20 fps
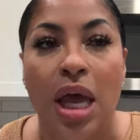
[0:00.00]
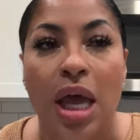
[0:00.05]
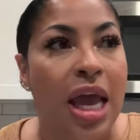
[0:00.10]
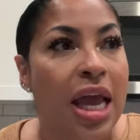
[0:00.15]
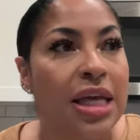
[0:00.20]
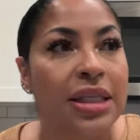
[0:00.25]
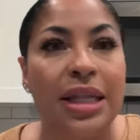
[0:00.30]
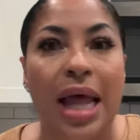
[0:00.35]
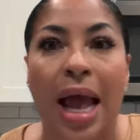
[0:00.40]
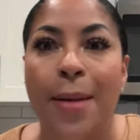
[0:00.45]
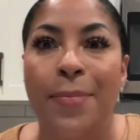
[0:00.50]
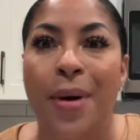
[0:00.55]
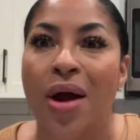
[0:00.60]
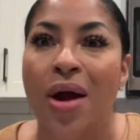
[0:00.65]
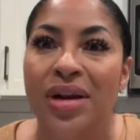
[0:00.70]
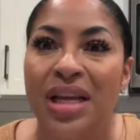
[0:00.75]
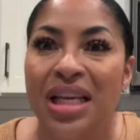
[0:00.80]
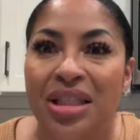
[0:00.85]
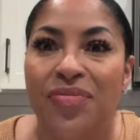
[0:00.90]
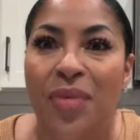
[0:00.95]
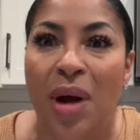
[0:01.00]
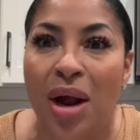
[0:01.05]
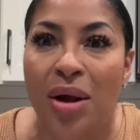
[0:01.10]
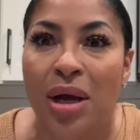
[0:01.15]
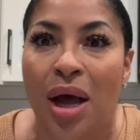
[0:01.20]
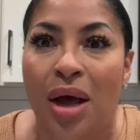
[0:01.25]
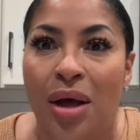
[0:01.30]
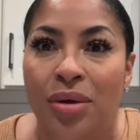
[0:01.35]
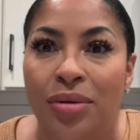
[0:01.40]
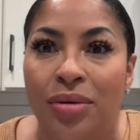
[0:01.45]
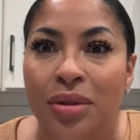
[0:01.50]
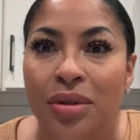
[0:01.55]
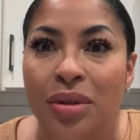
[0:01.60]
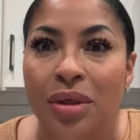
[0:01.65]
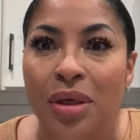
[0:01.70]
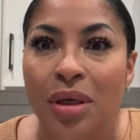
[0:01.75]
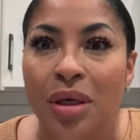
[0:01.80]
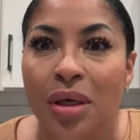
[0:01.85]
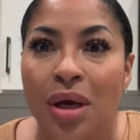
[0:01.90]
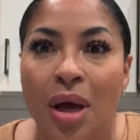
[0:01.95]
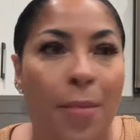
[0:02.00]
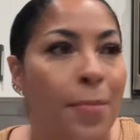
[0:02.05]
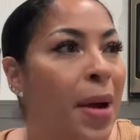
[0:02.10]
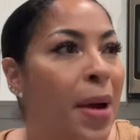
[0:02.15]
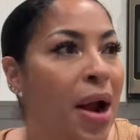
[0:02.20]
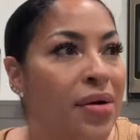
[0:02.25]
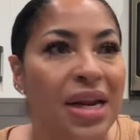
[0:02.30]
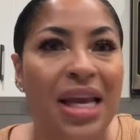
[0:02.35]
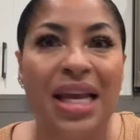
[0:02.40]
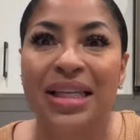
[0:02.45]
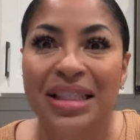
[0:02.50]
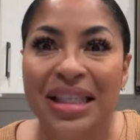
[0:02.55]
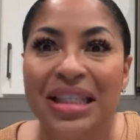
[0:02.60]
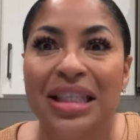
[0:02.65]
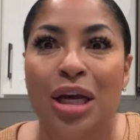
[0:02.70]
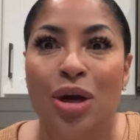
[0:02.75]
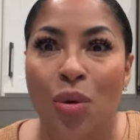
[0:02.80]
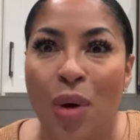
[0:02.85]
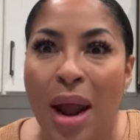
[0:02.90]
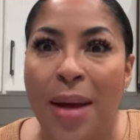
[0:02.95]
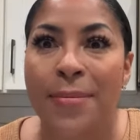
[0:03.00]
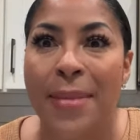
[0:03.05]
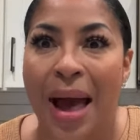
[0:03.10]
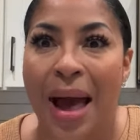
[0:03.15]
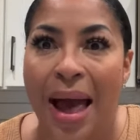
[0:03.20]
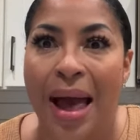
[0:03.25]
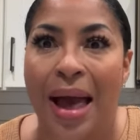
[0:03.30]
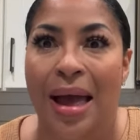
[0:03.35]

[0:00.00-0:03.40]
It's like Bernice Burgos. Bernice is a grandma.